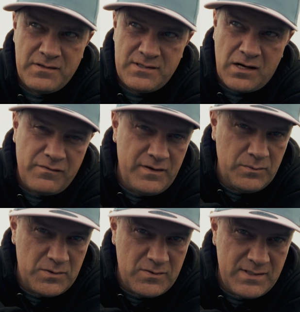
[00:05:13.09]
The soccer
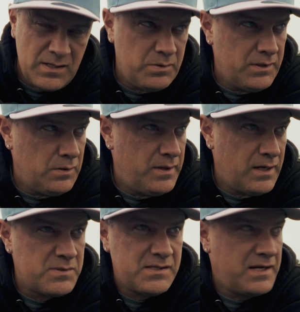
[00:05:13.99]
field was raised up a little
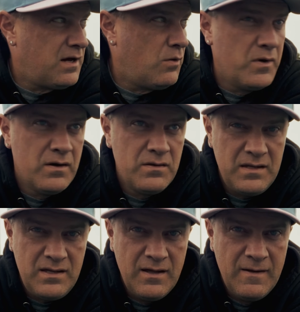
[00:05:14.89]
bit. I'm sitting on where
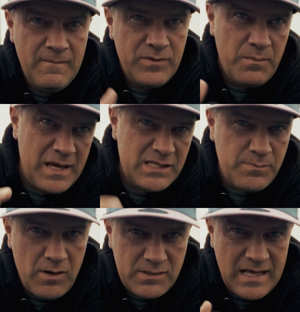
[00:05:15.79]
the
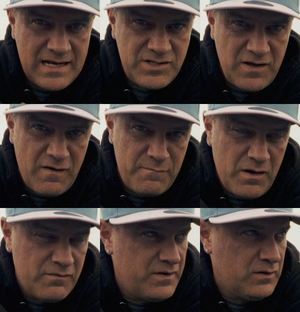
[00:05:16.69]
baseball /
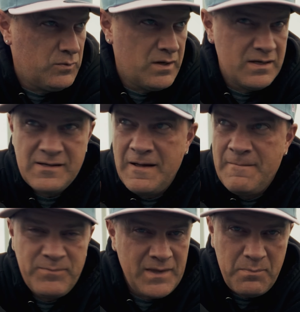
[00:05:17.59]
softball field was.
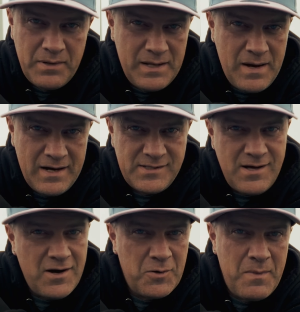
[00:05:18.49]
I played minor
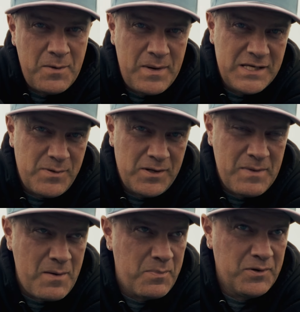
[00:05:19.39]
soccer, minor baseball in
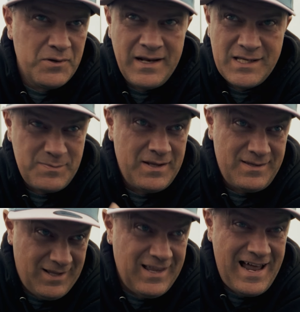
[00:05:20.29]
Mount Pearl, and I
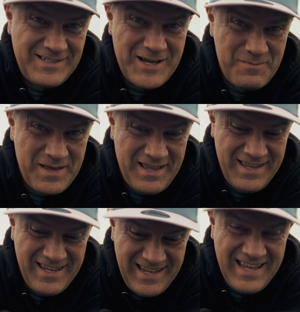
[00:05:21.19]
spent a lot of time
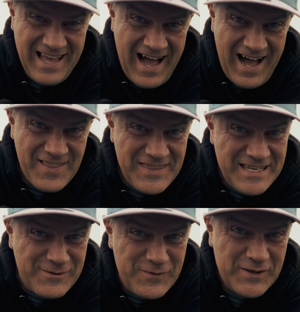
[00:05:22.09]
on
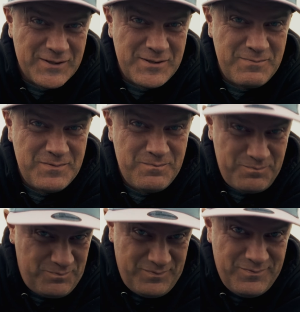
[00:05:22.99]
these fields
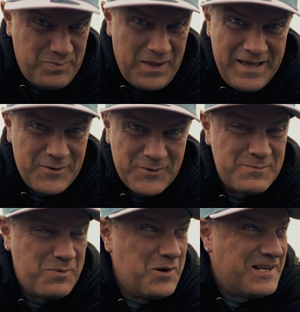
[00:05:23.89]
playing those
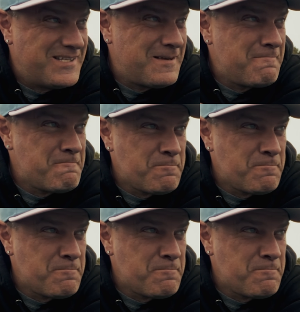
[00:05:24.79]
sports.